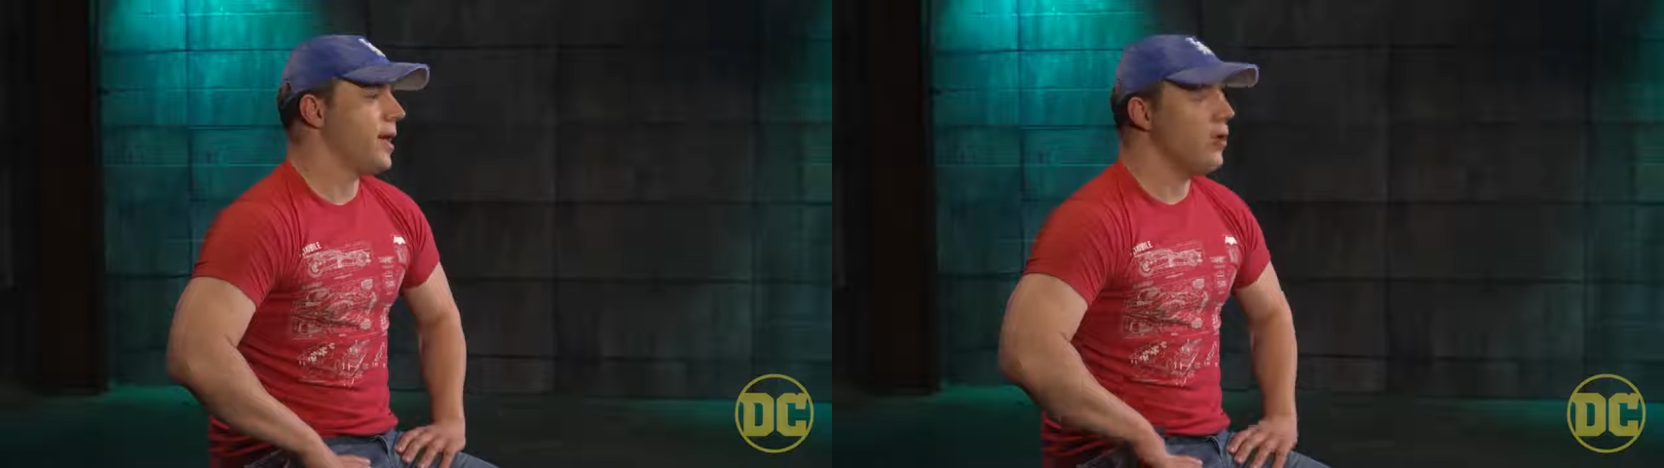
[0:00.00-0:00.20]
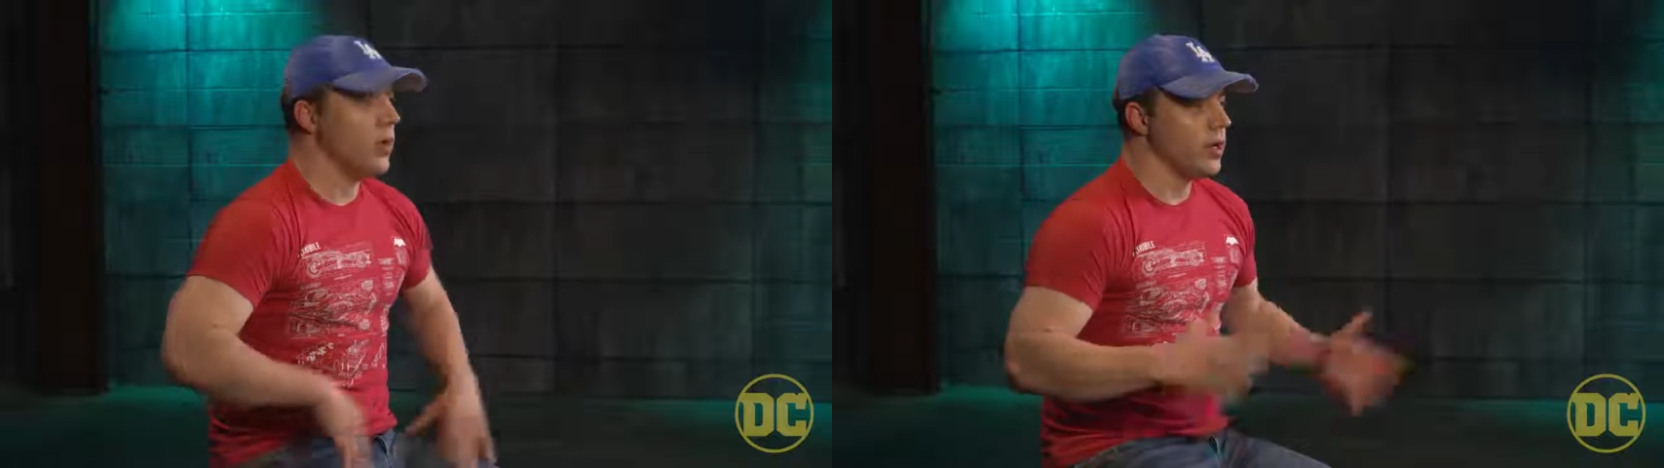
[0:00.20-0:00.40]

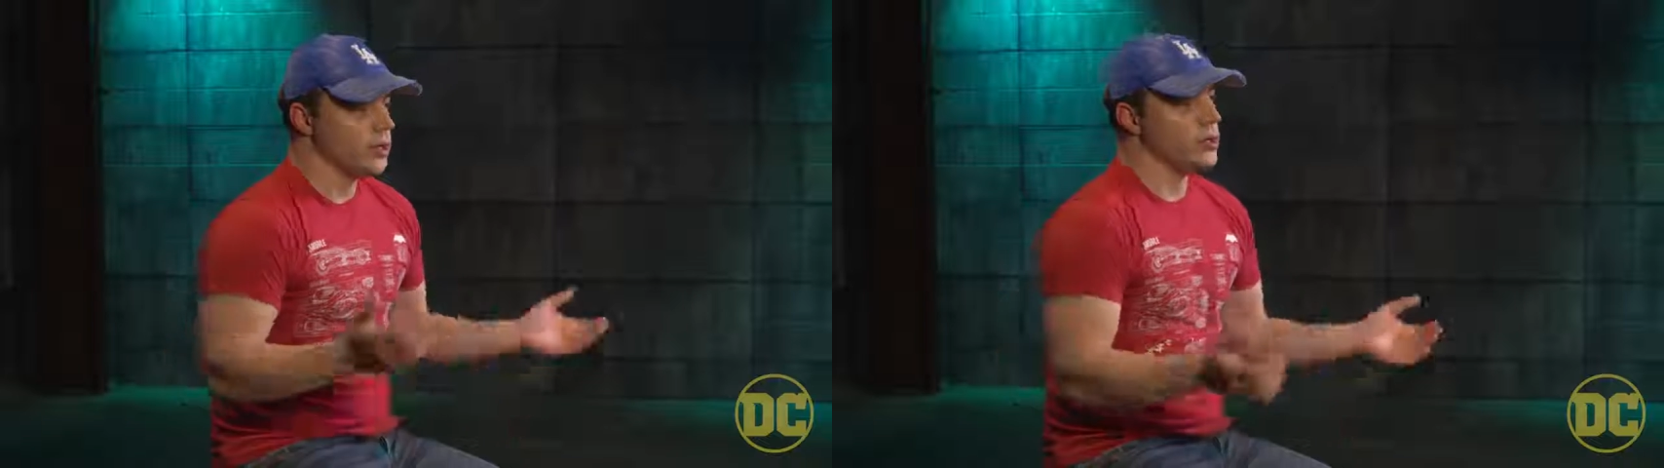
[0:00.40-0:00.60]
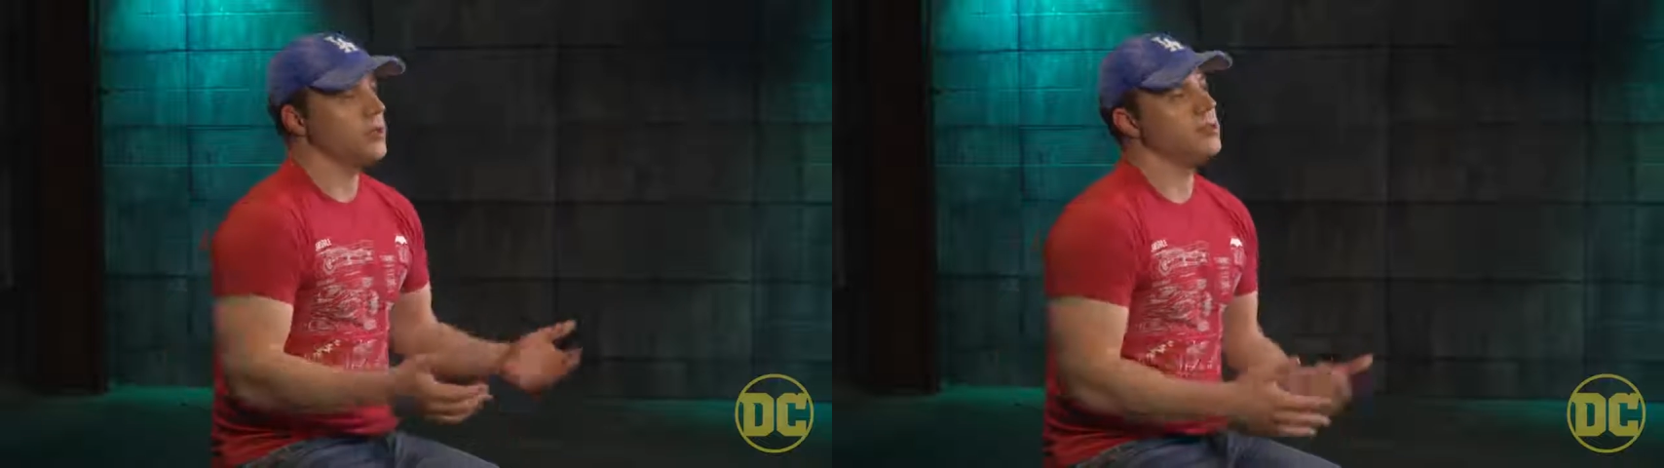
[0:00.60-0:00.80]
And I
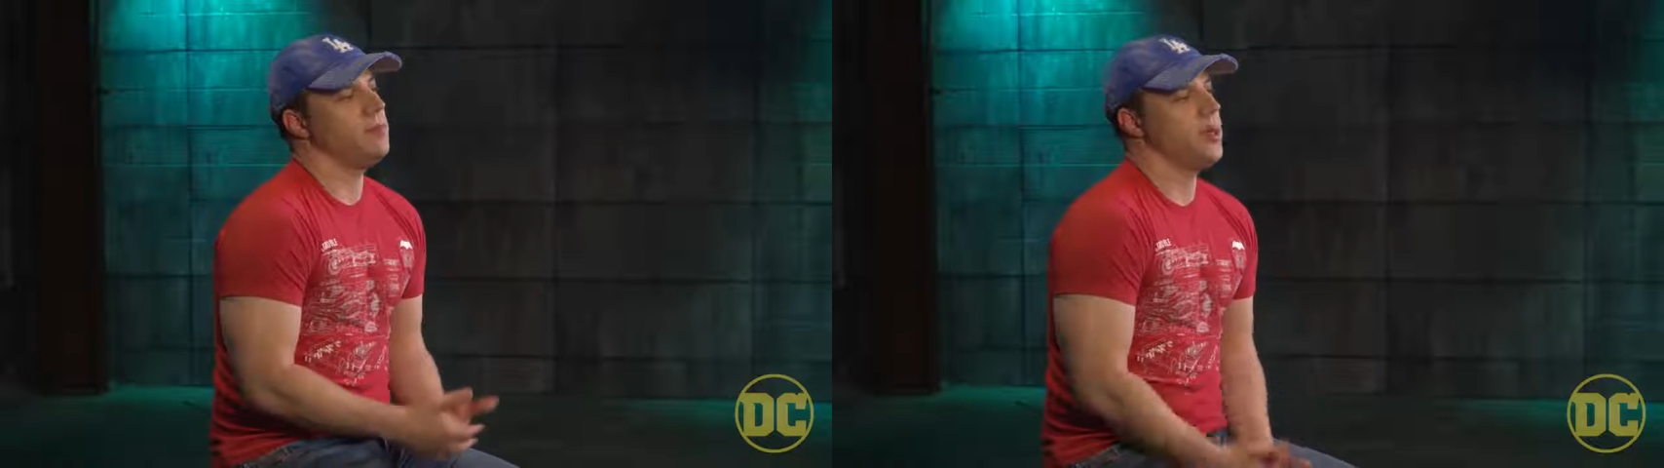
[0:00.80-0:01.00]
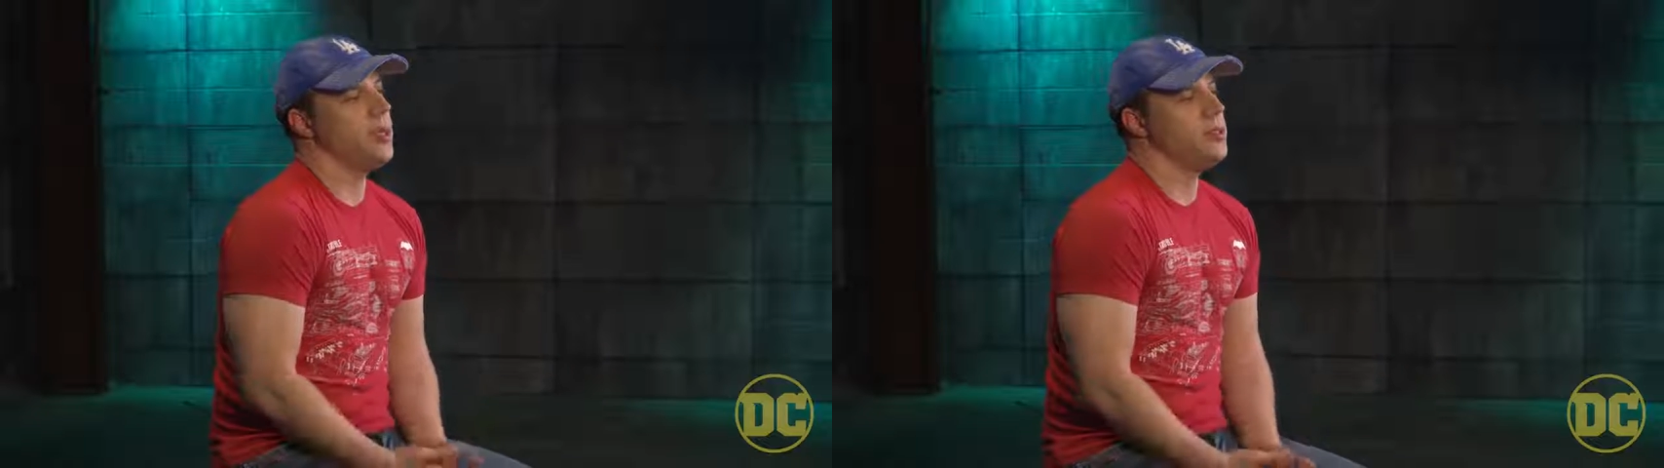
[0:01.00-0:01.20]
will show
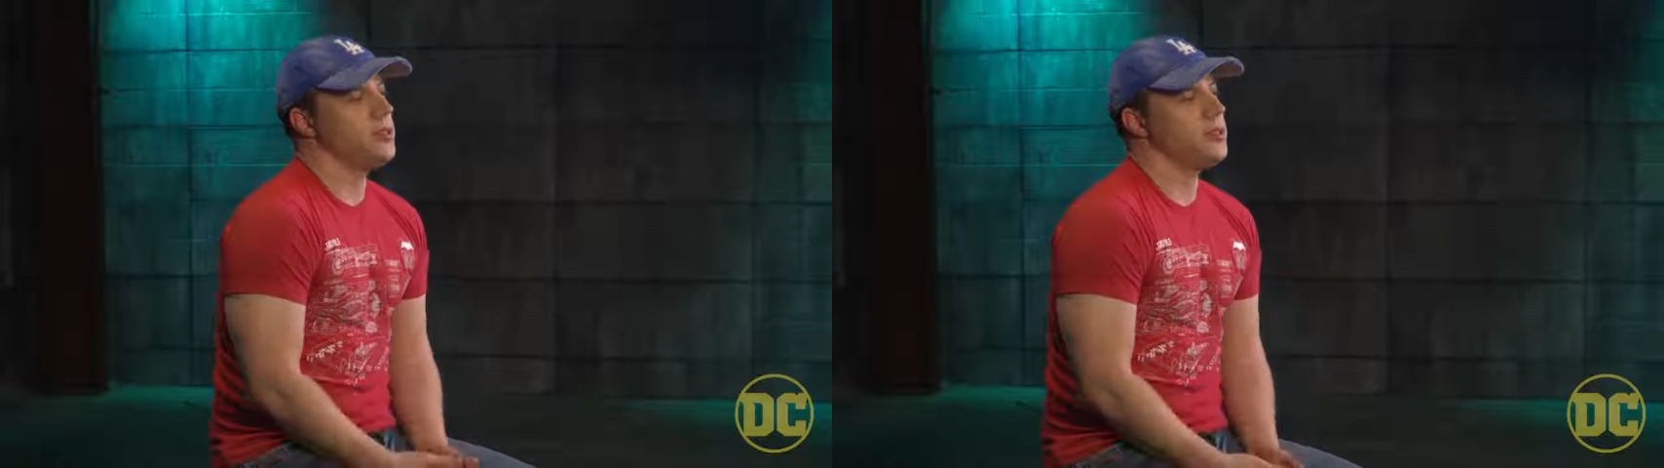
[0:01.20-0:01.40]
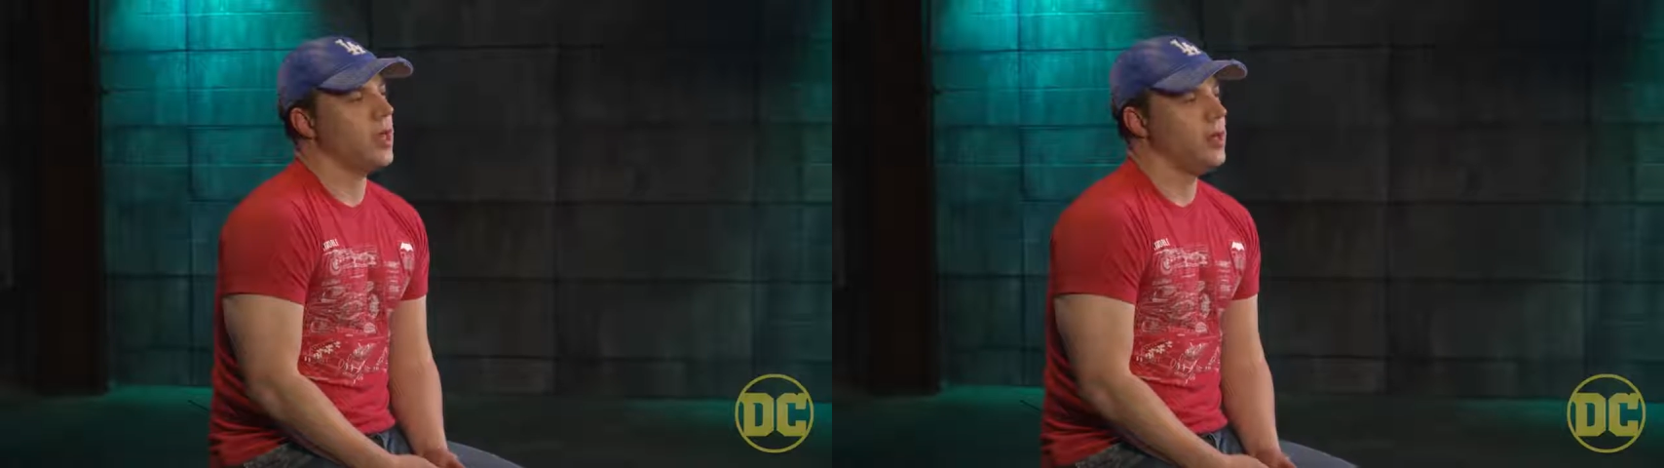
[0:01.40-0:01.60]
some pages.